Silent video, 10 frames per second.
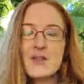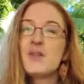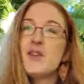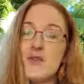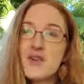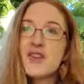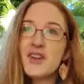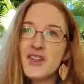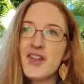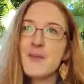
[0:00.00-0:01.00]
you've also
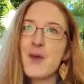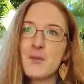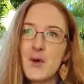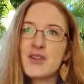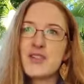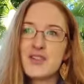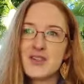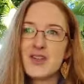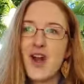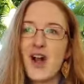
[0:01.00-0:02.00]
got to think about what does your
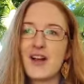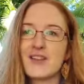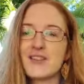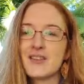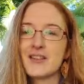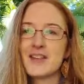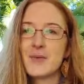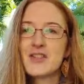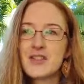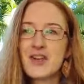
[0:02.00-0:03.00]
child
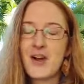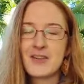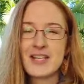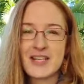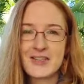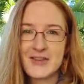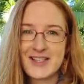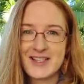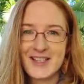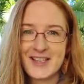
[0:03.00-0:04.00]
what's your child really
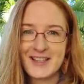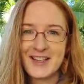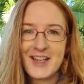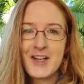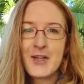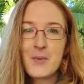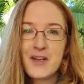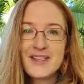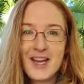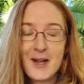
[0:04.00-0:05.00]
interested in? You
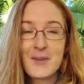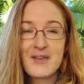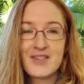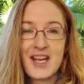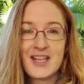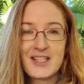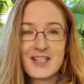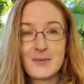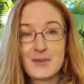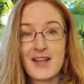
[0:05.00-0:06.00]
want to set up an
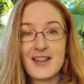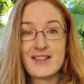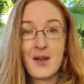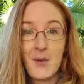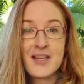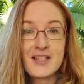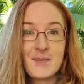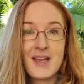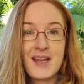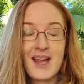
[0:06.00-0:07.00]
invitation to play that's going to
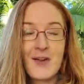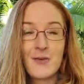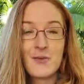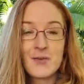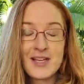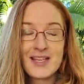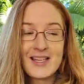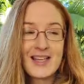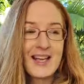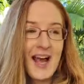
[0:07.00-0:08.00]
be
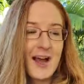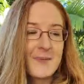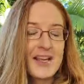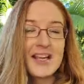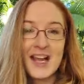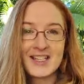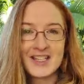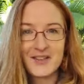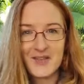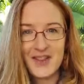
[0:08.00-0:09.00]
really
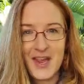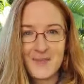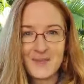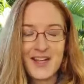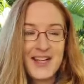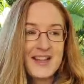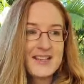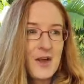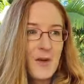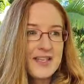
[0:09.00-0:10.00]
engaging for them.
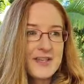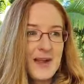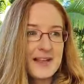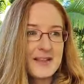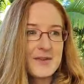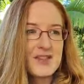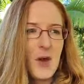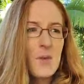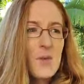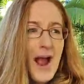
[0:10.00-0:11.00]
That's going to make them just
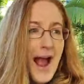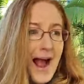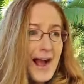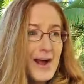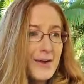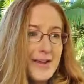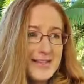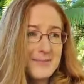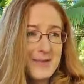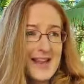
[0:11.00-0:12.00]
go, wow,
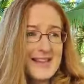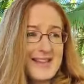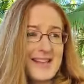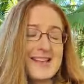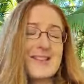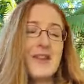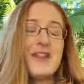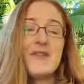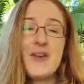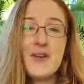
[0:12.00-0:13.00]
that's amazing. So
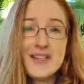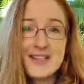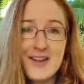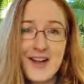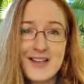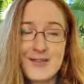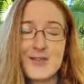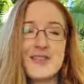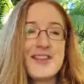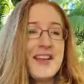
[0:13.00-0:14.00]
if they're into
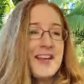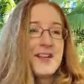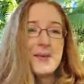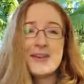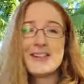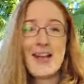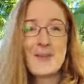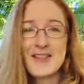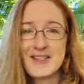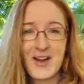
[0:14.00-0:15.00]
dinosaurs, you want to set
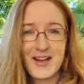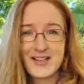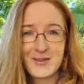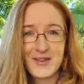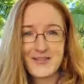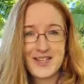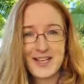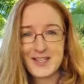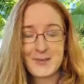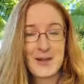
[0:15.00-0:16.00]
up a dinosaur
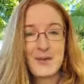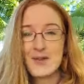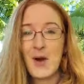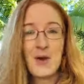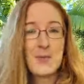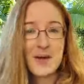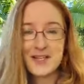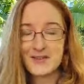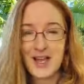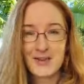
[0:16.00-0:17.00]
invitation to play with a whole
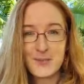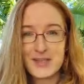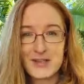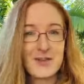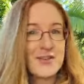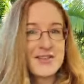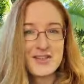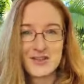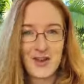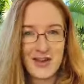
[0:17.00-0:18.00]
bunch of natural materials
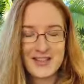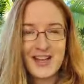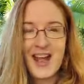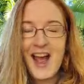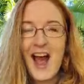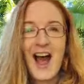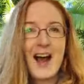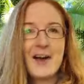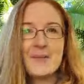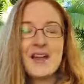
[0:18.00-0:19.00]
and dirt.
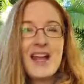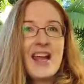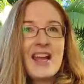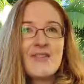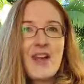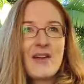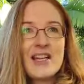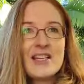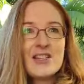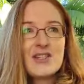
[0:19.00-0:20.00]
If they're
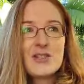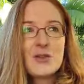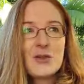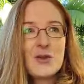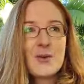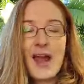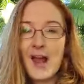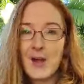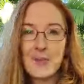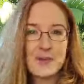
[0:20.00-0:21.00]
into
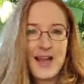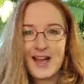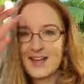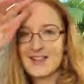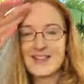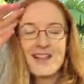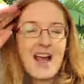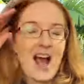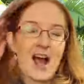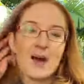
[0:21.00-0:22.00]
aeroplanes,
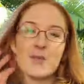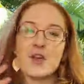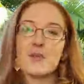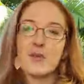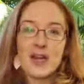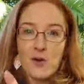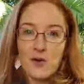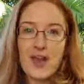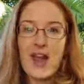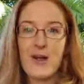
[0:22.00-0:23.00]
you could bring
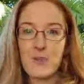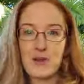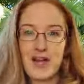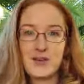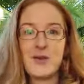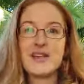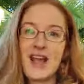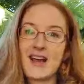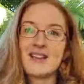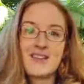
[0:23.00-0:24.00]
all their aeroplane toys
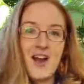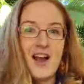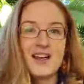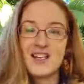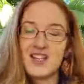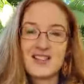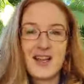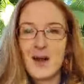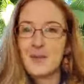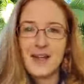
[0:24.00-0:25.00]
outside and just
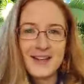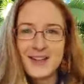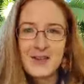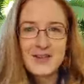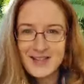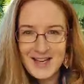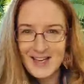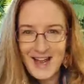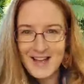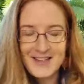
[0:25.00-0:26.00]
set up like a little
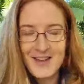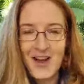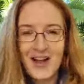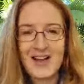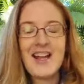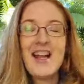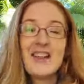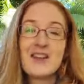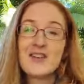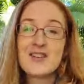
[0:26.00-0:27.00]
scene outside.
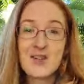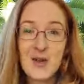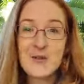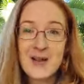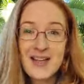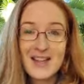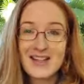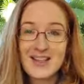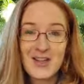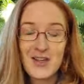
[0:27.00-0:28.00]
There are so many
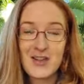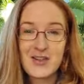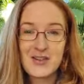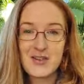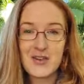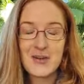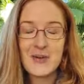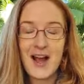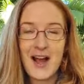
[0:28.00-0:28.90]
things that you can do